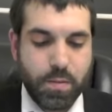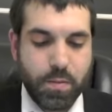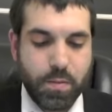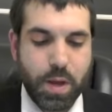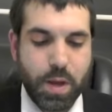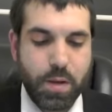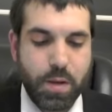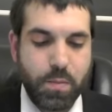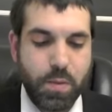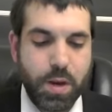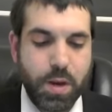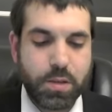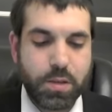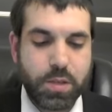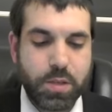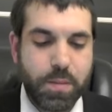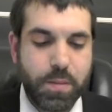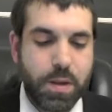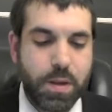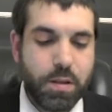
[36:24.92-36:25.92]
when when
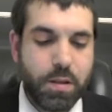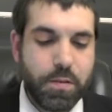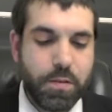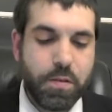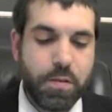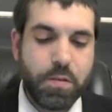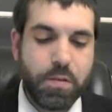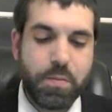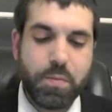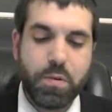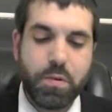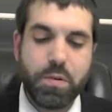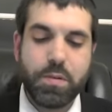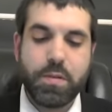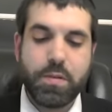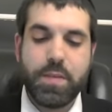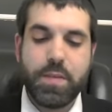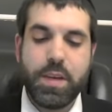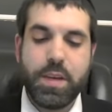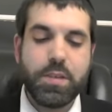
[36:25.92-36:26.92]
Hashem killed the
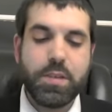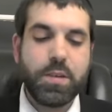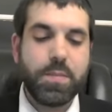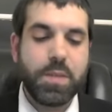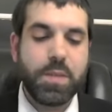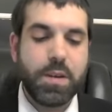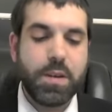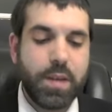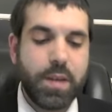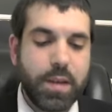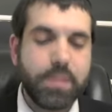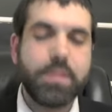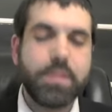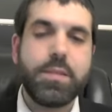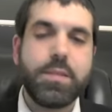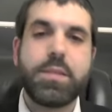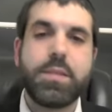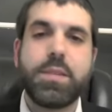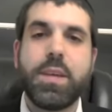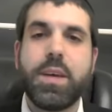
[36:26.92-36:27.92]
firstborns of Egypt, it
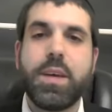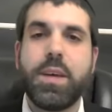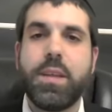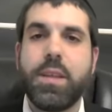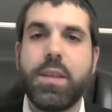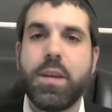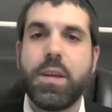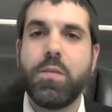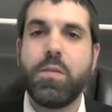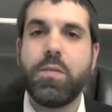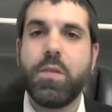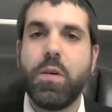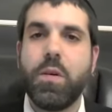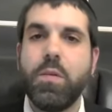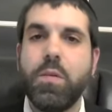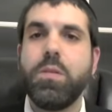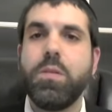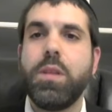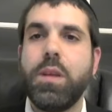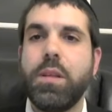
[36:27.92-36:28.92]
doesn't say that it was
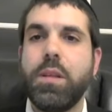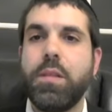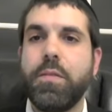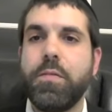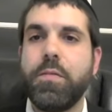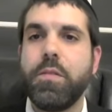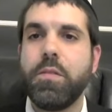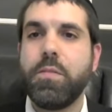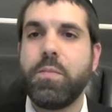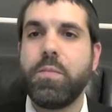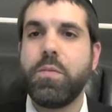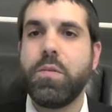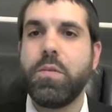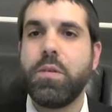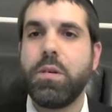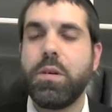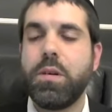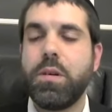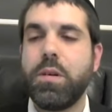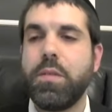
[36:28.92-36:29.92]
only the
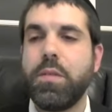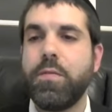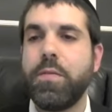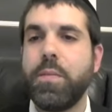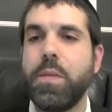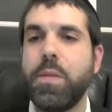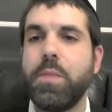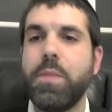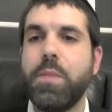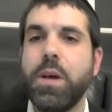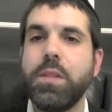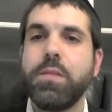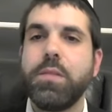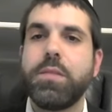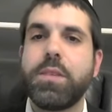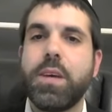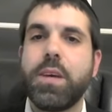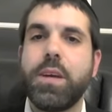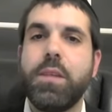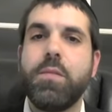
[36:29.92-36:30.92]
firstborn from the mother
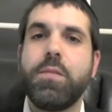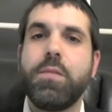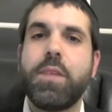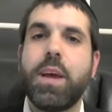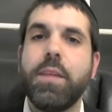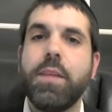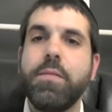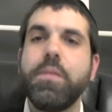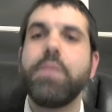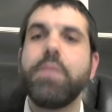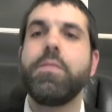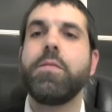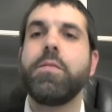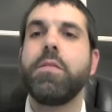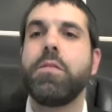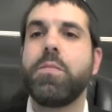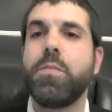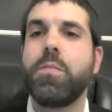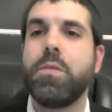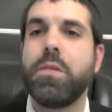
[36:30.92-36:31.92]
side; it was every
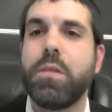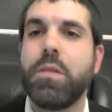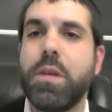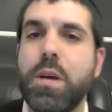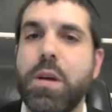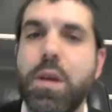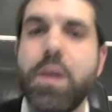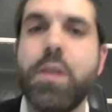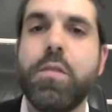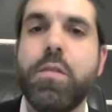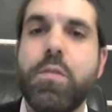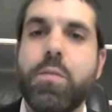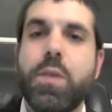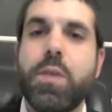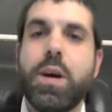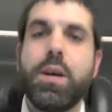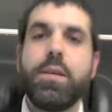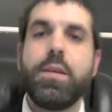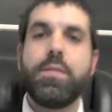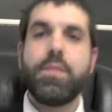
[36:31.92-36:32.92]
firstborn. So
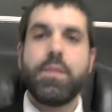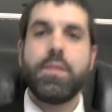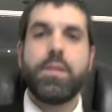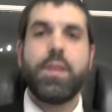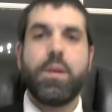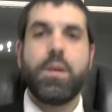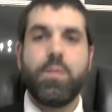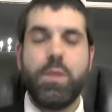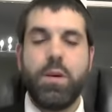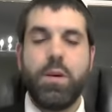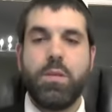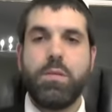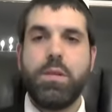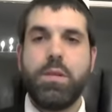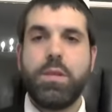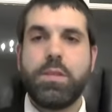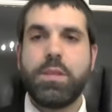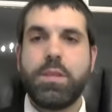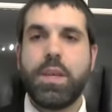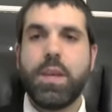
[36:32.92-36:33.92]
why is it that we
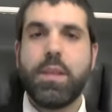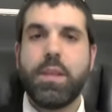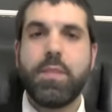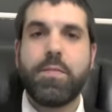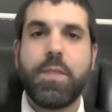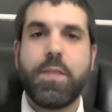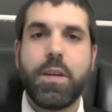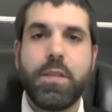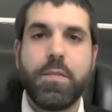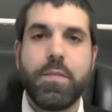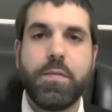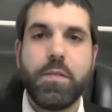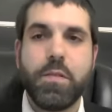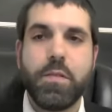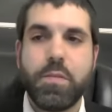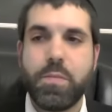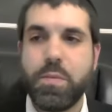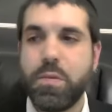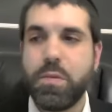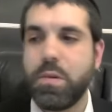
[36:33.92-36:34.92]
only sanctify the
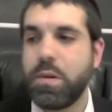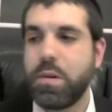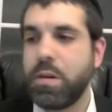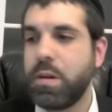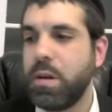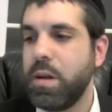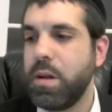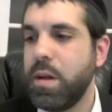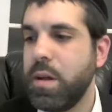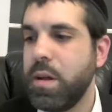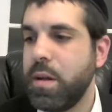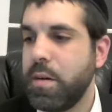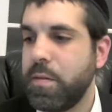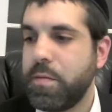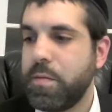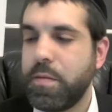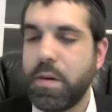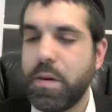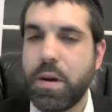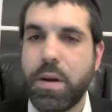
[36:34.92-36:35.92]
firstborn
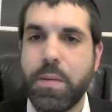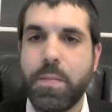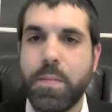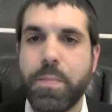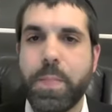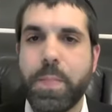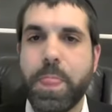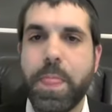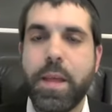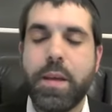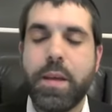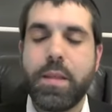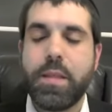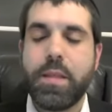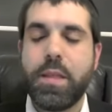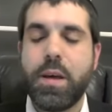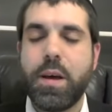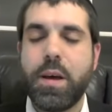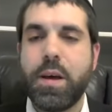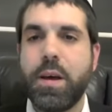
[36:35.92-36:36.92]
from
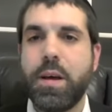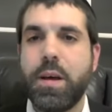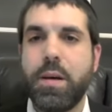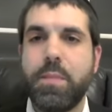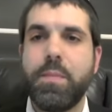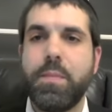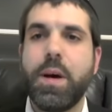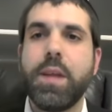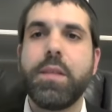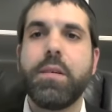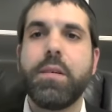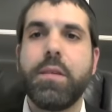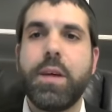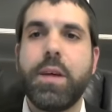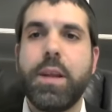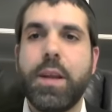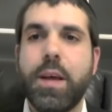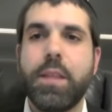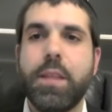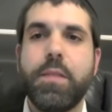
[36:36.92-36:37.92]
the mother
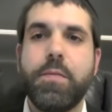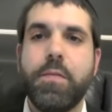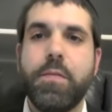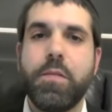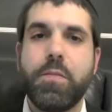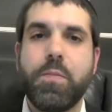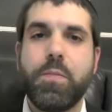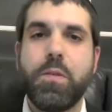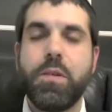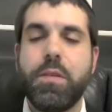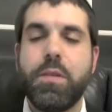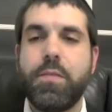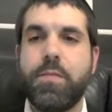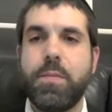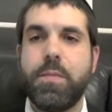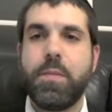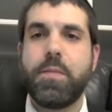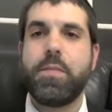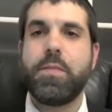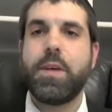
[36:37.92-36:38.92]
and not the firstborn
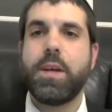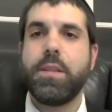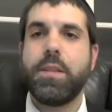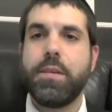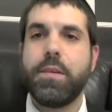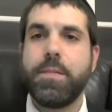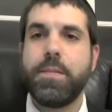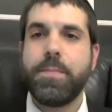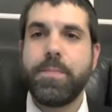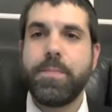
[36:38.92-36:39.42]
from the father?